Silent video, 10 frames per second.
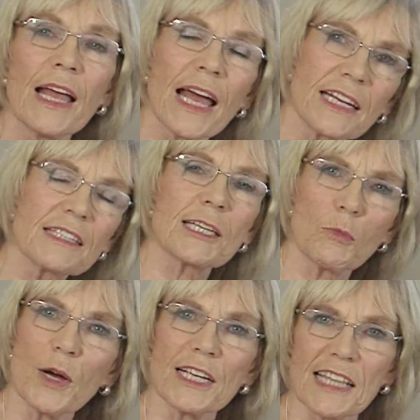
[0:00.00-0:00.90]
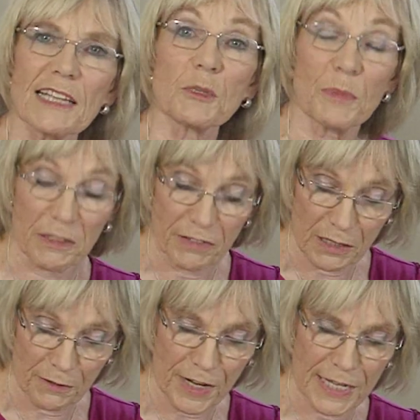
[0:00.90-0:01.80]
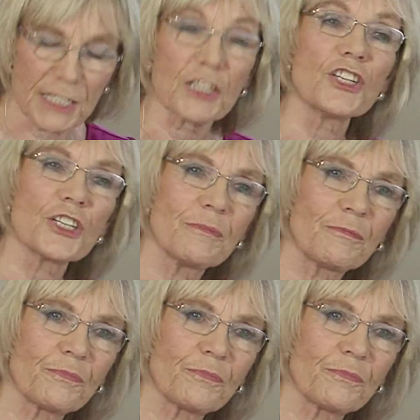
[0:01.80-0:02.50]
and in some ways that's a bit of an advantage.